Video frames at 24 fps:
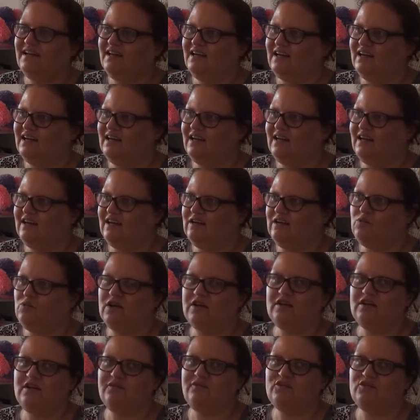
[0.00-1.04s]
Uh,
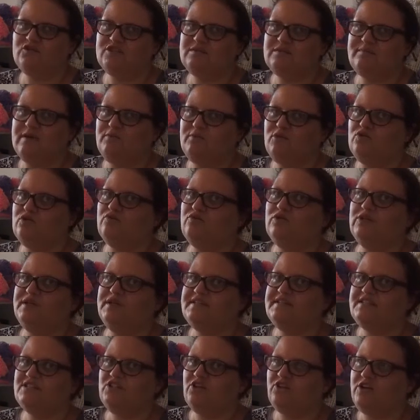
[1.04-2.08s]
one of the first people who really
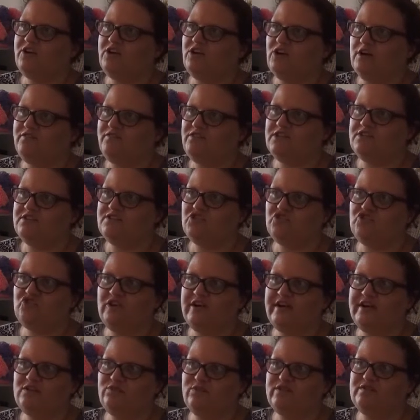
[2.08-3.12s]
started off this
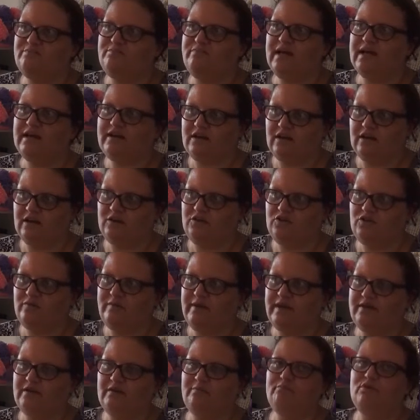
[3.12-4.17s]
trend was Becca, who
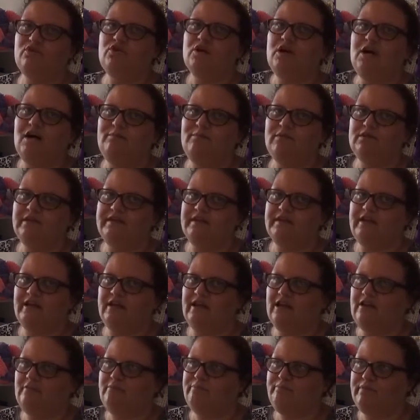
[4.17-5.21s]
made a Bookopoly
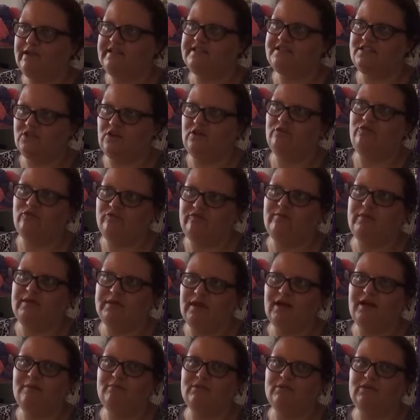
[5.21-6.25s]
game based off of
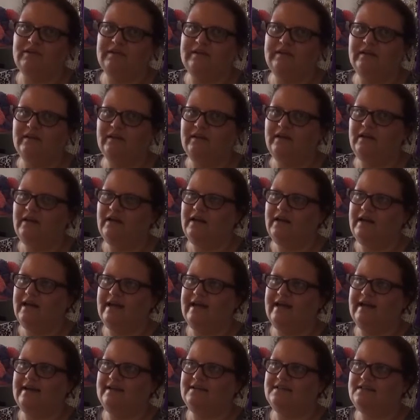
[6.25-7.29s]
Monopoly
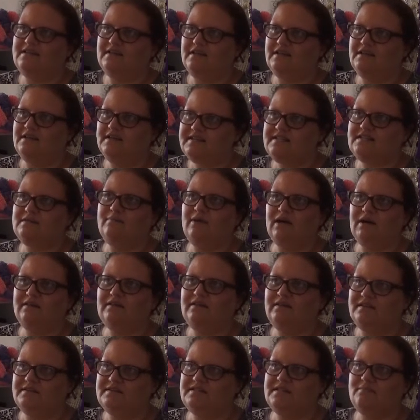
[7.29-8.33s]
and uh, this
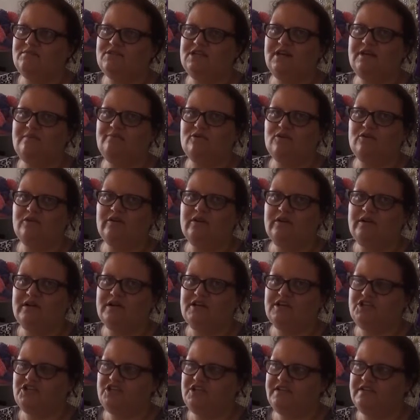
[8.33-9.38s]
month, in September,
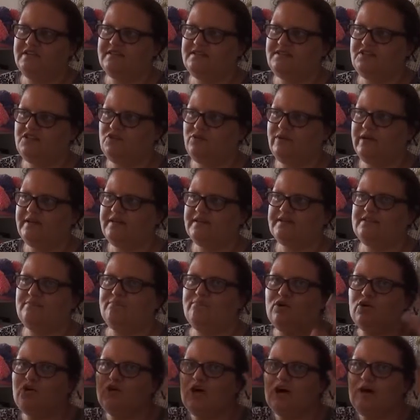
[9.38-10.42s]
she's doing this
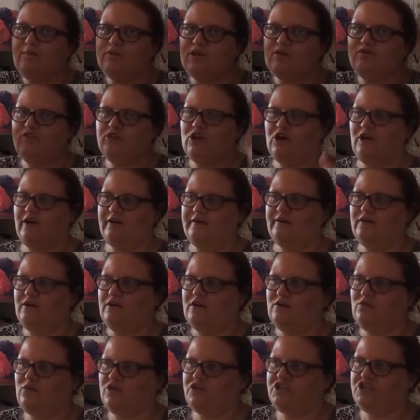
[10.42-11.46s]

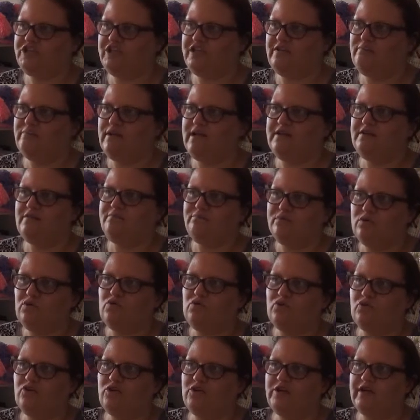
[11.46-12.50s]
bookoplathon where she made a
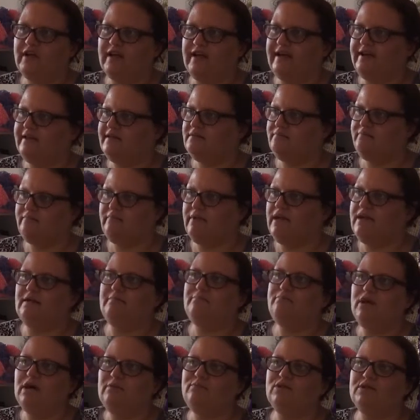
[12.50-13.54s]
board and made it
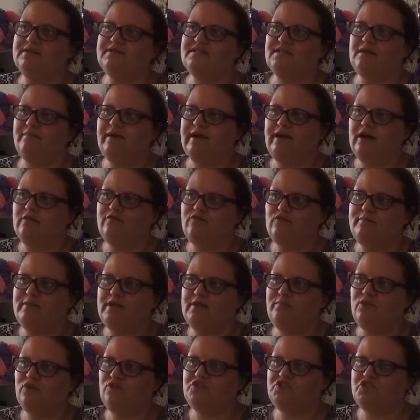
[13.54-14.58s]
public somehow for
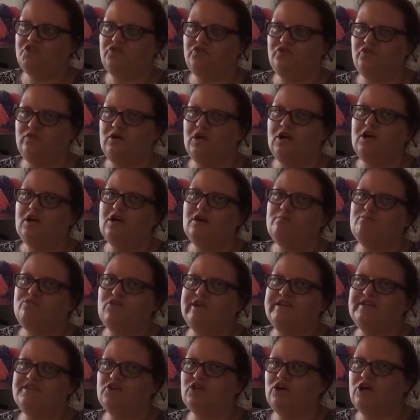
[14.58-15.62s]
people to
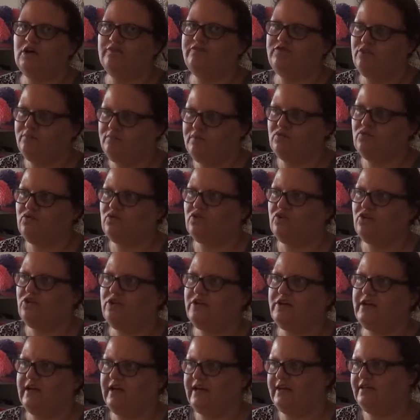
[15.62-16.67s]
print off the
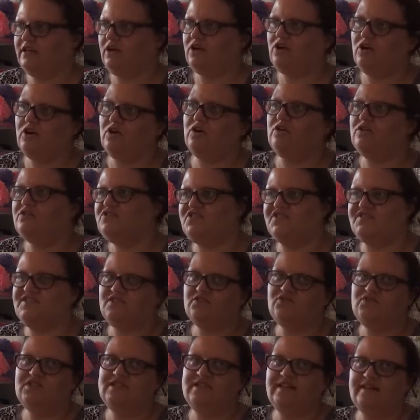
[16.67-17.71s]
board and the cards
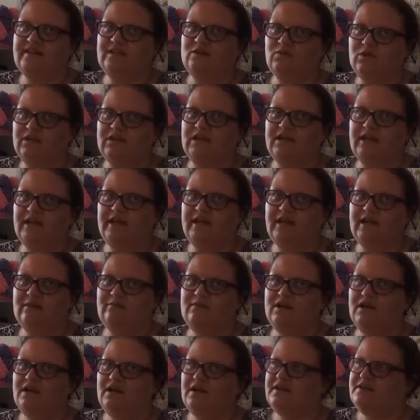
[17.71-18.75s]
associated with the
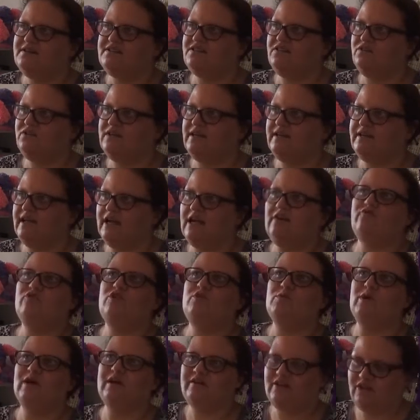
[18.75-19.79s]
game so that
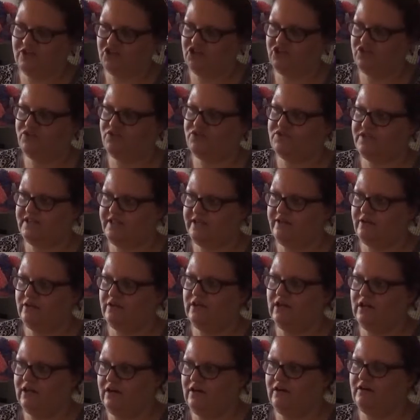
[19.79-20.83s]
everyone could choose
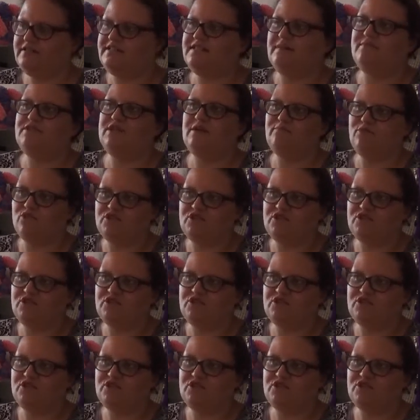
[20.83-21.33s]
their uh, September